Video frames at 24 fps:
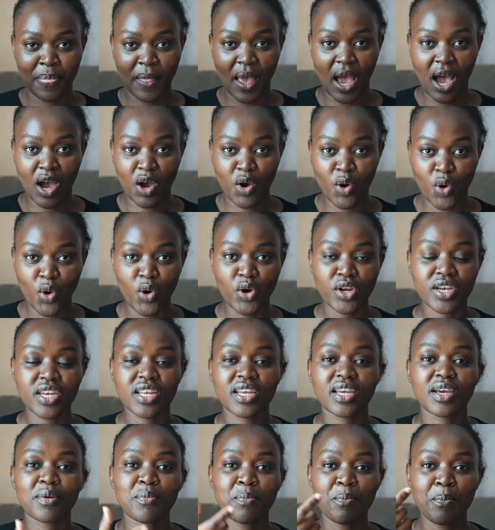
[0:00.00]
a code
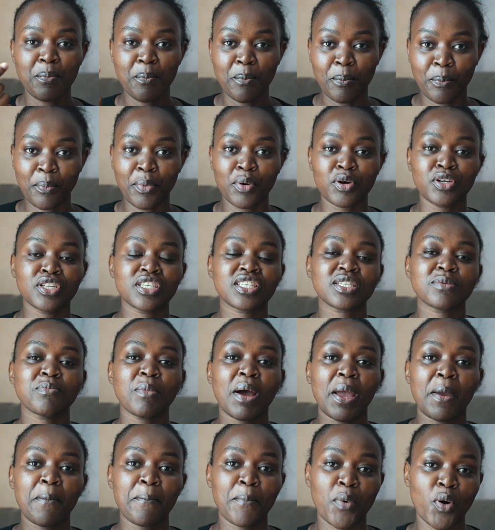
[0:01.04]
point
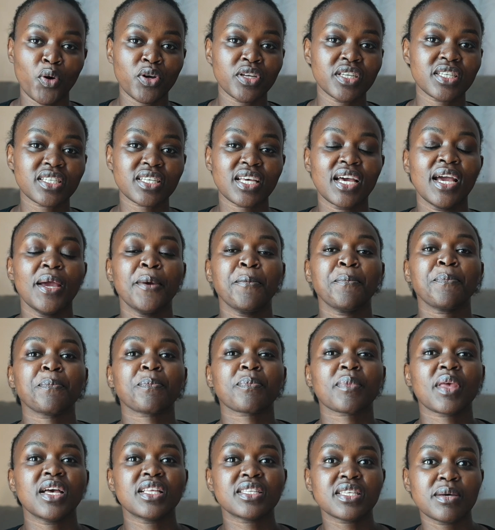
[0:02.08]
by point.
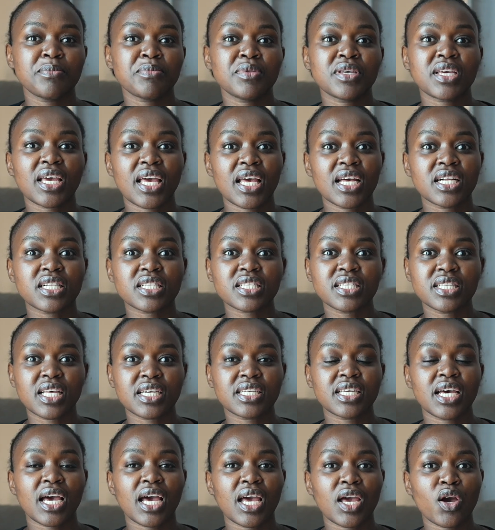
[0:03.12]
And something else
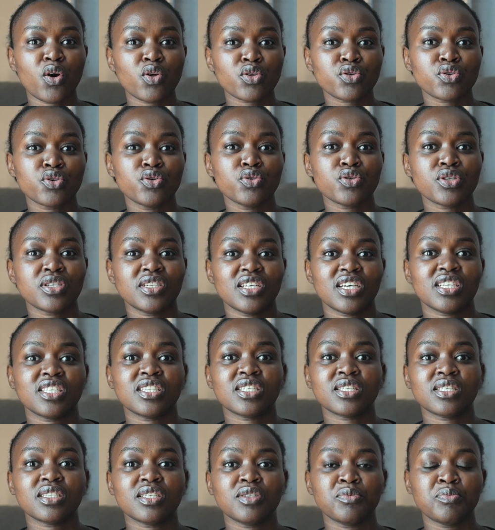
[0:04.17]
that I also use
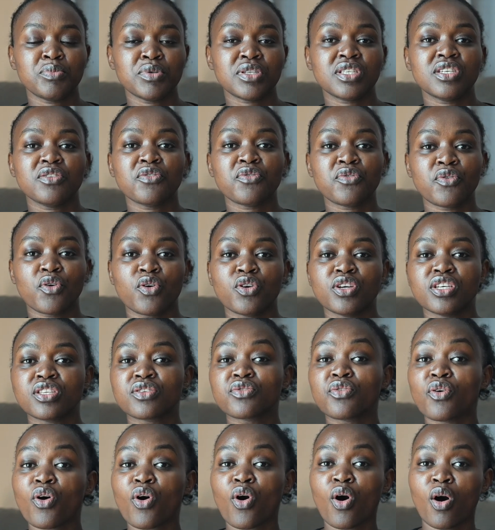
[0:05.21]
ChatGPT for is
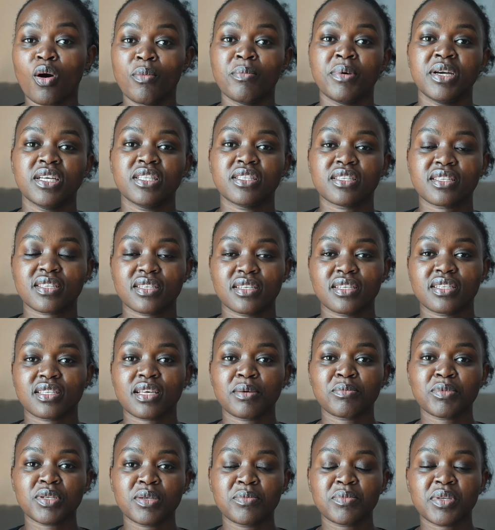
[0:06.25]
for comments.
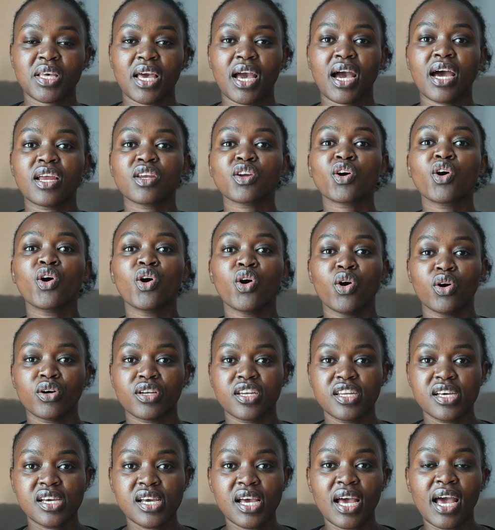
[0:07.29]
Sometimes I can
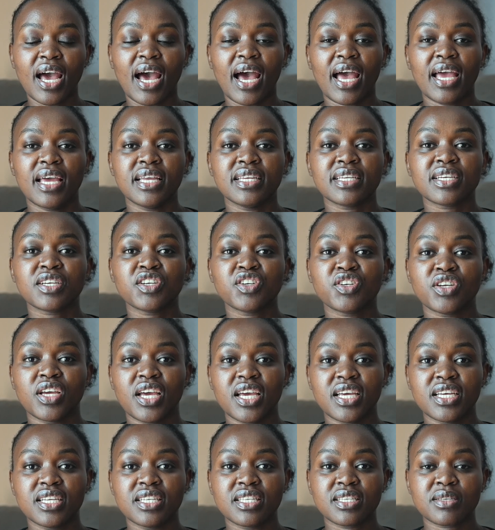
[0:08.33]
code and
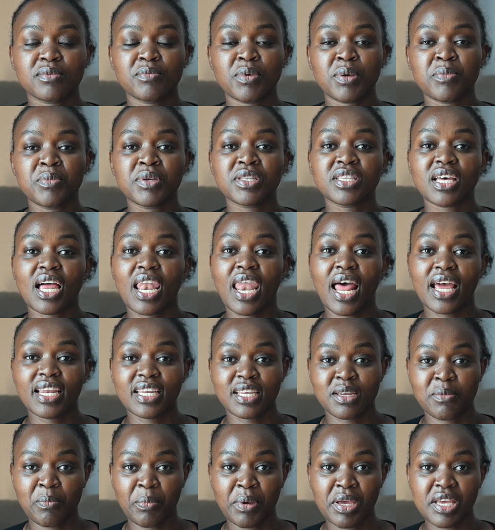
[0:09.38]
create, maybe it's a
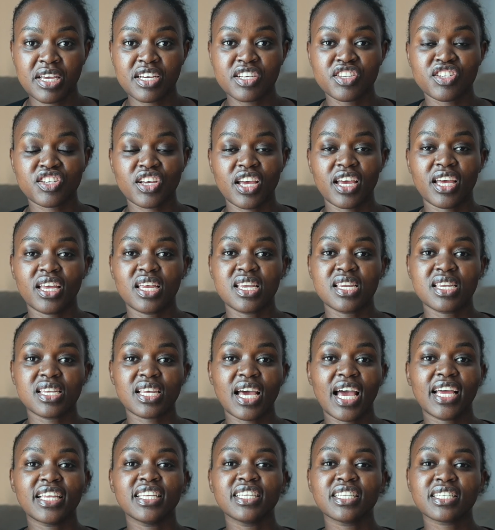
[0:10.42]
landing page, and
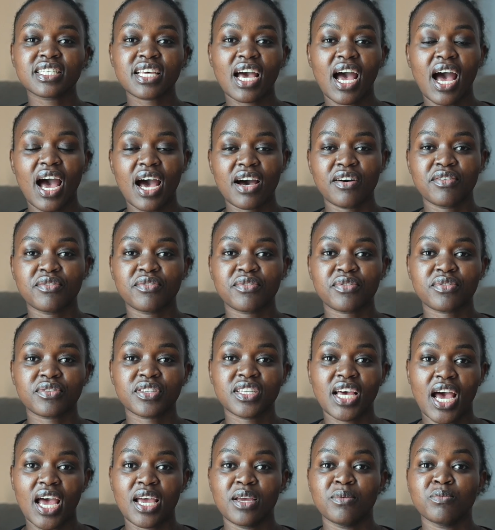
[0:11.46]
I didn't have
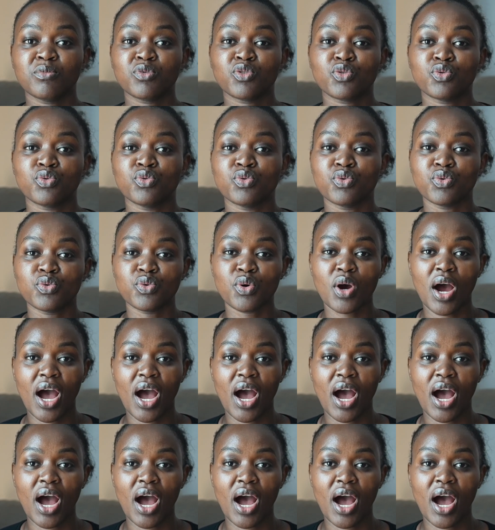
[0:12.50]
time to